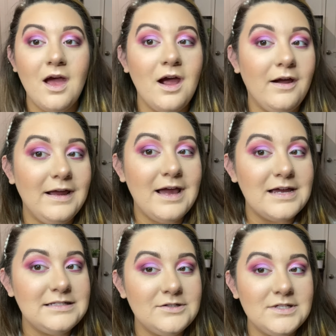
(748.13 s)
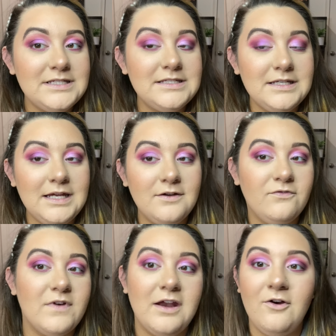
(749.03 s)
All right, guys, so this is the
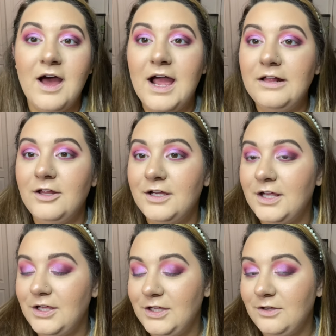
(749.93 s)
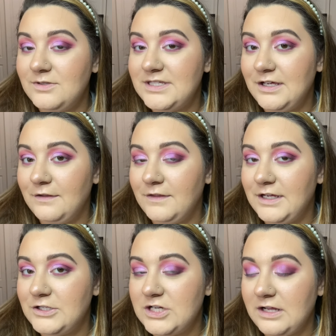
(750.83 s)
final eye look using
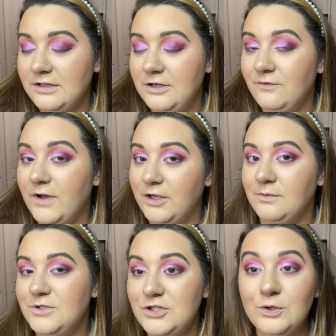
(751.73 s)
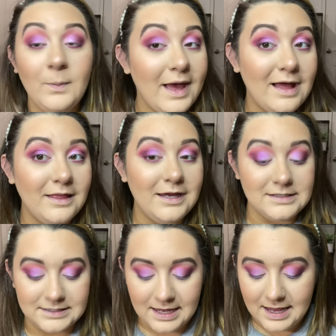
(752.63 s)
the Jaclyn Hill Volume 2
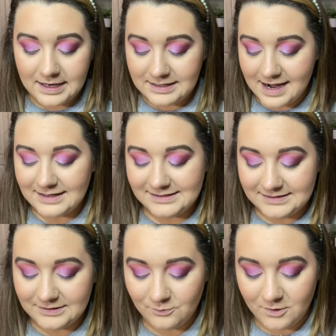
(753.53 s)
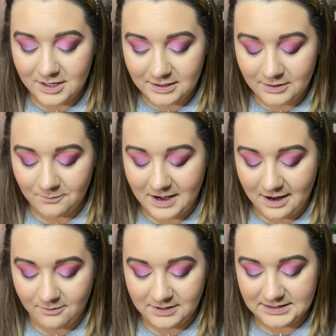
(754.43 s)
palette. Next one
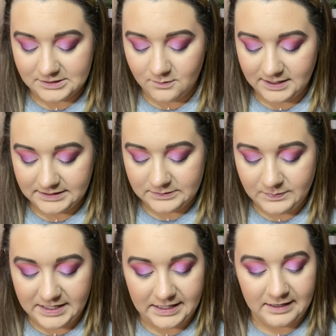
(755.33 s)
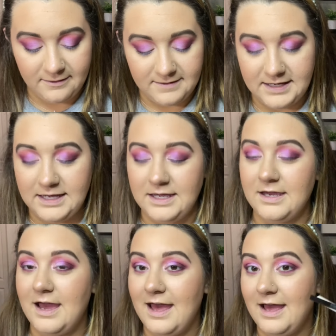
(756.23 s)
round is going to be
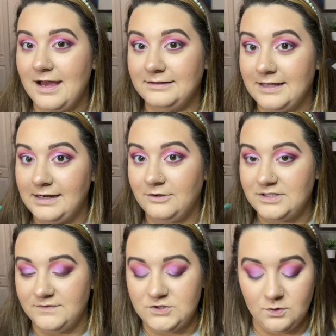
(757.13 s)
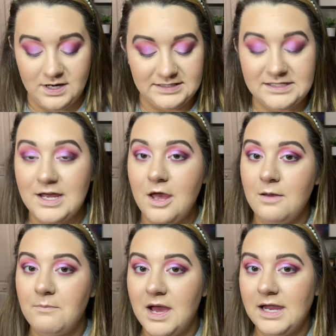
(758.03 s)
the liners of choice.
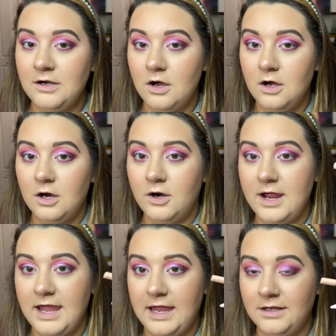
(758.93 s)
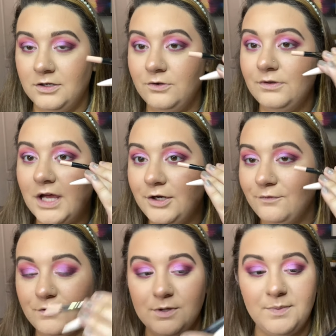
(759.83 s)
Mine are a nude liner
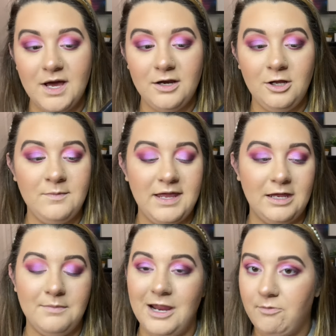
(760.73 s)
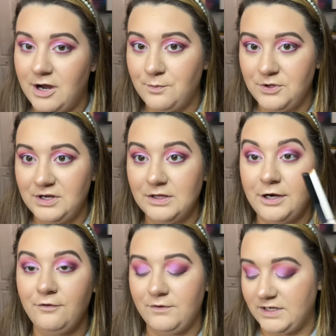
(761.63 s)
for the bottom and my Rare Beauty
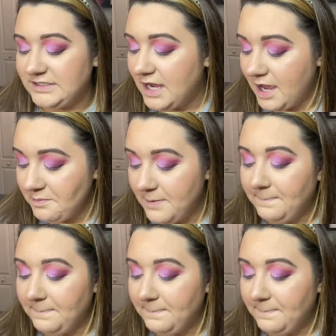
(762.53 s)
liner for the top